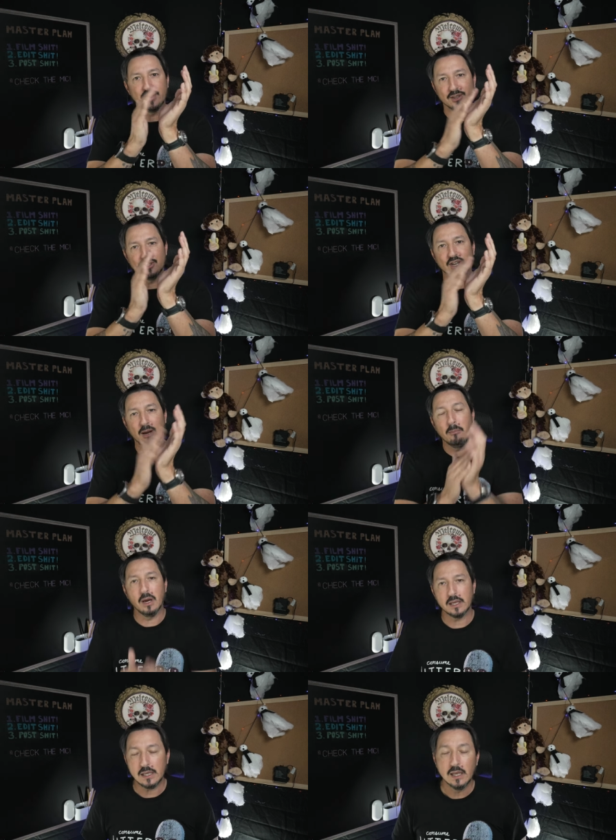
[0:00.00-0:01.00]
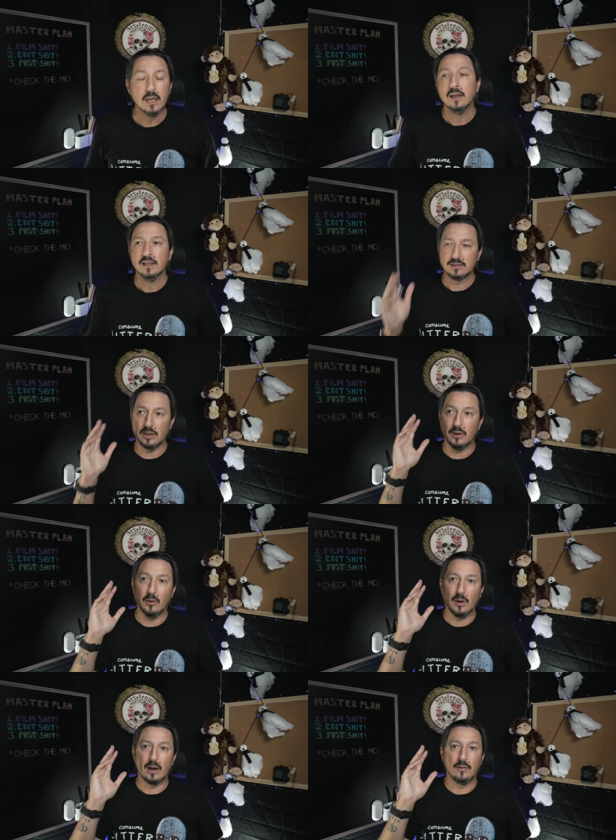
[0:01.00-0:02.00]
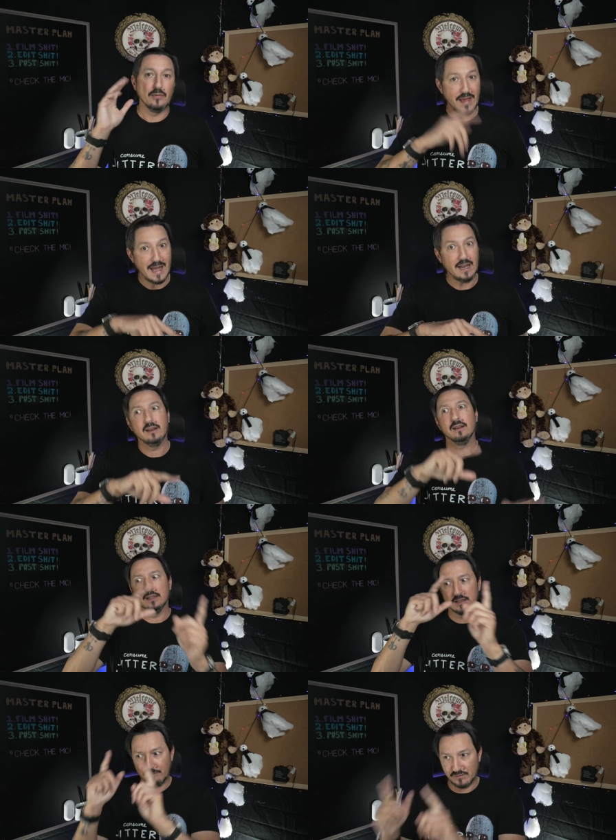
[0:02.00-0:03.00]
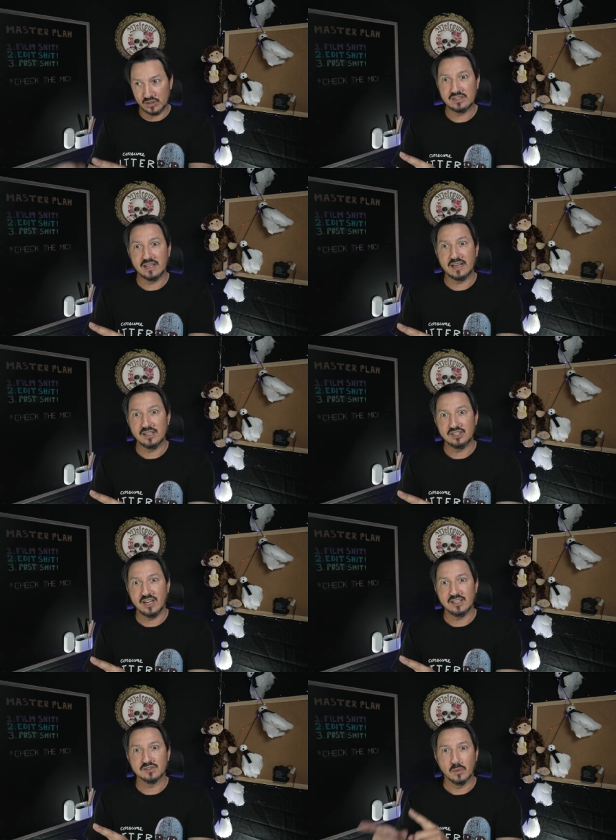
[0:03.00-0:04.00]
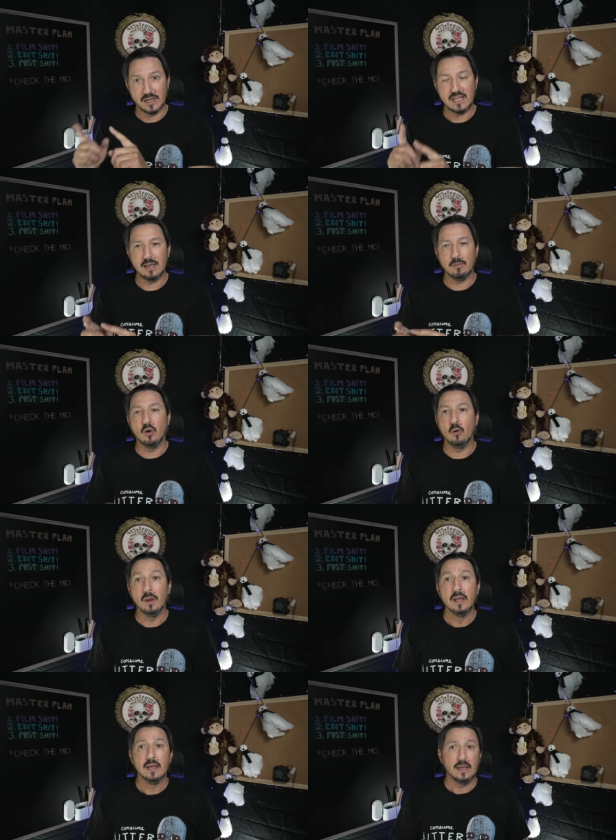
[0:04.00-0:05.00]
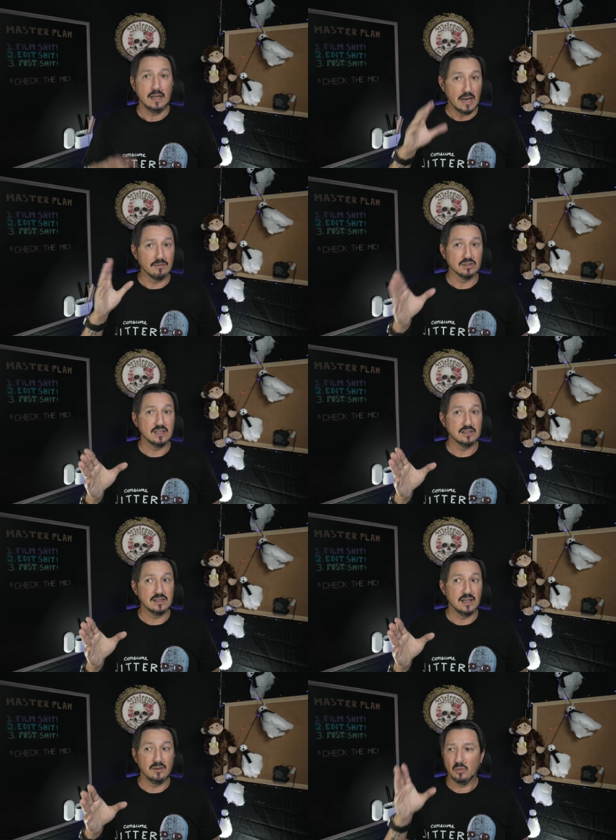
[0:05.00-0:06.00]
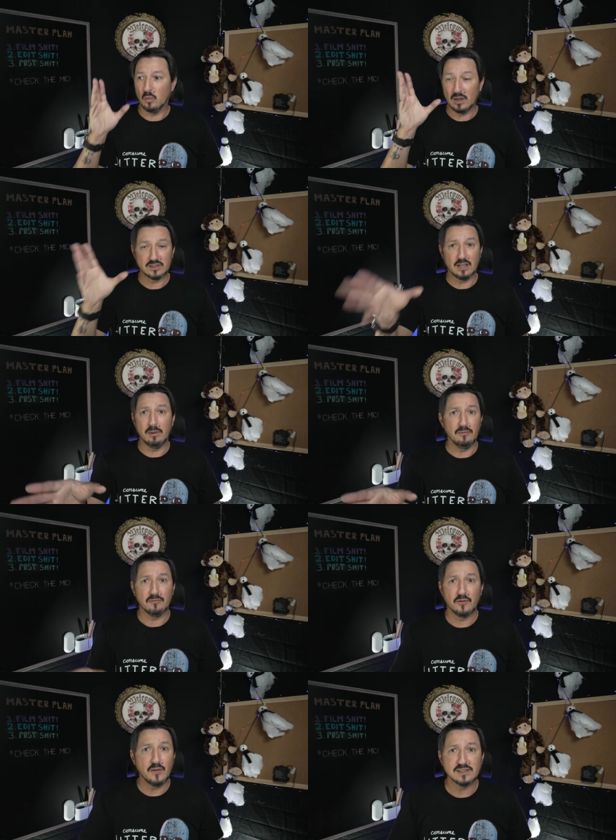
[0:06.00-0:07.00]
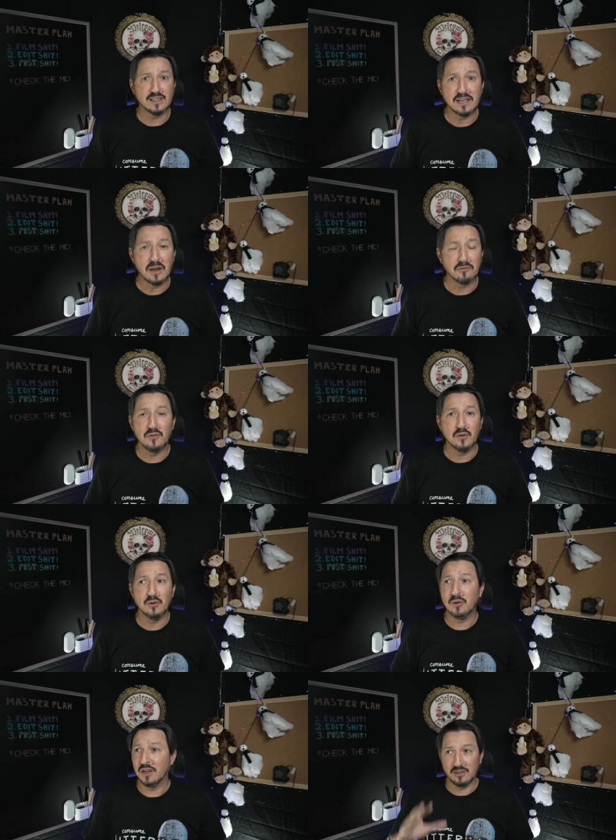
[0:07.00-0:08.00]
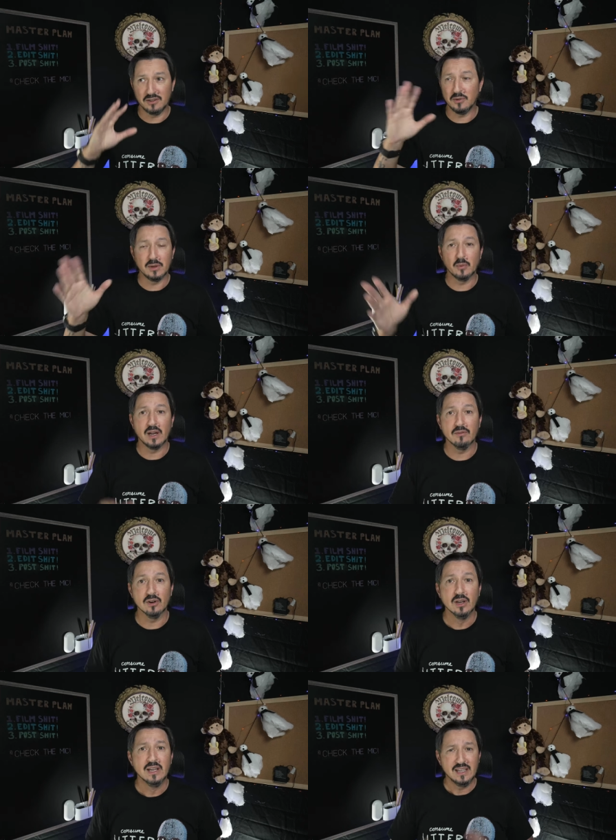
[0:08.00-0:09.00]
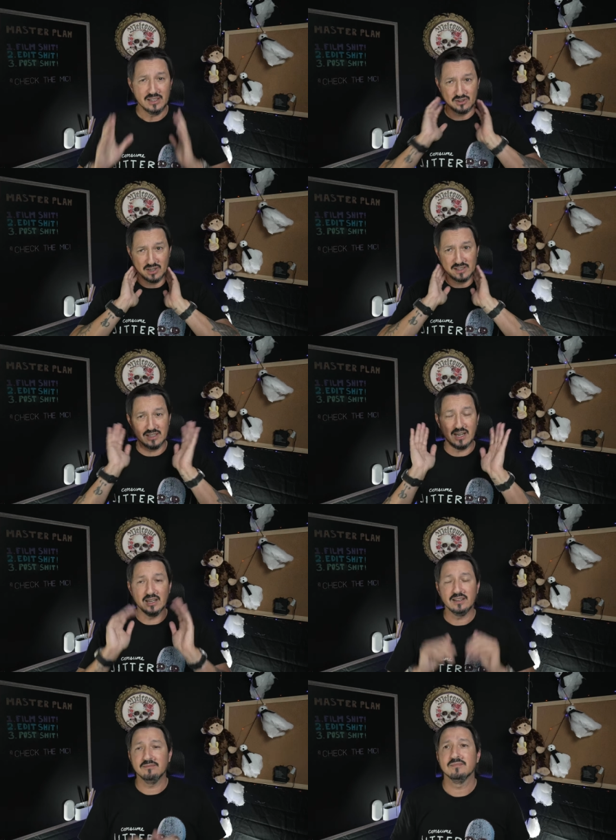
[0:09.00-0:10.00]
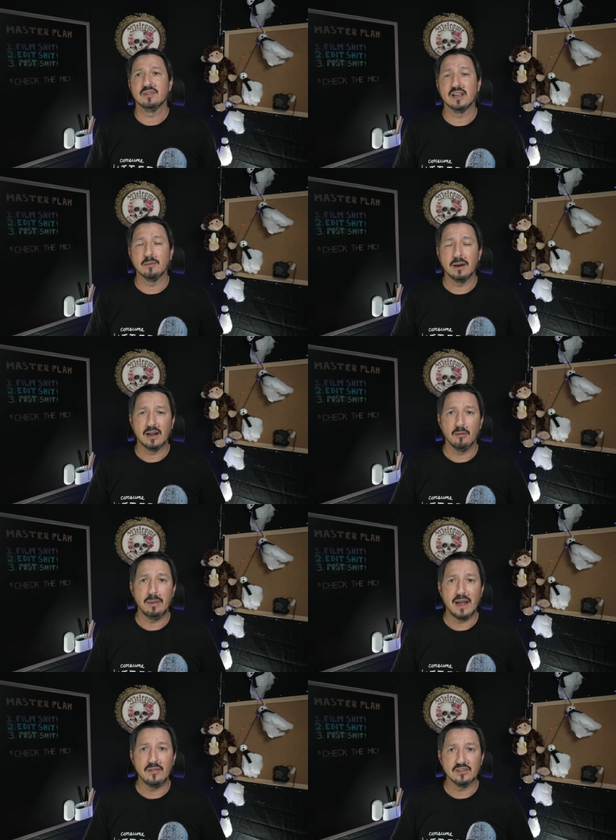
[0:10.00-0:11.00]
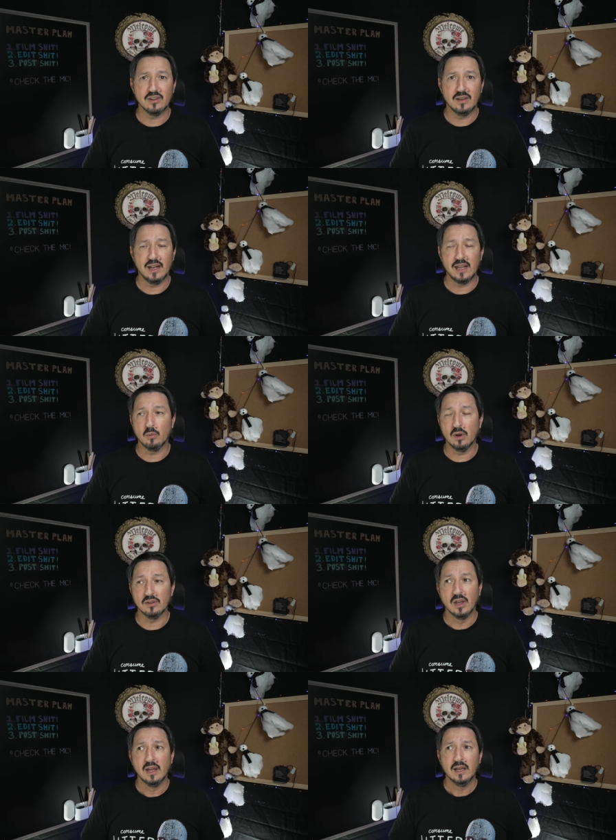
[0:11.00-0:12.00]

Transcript: Good job, monkey. So that is the first thing I changed when I came home. And ever since then, whilst I've been fisting down food and doing whatever and trying to not think about how bad this headache was,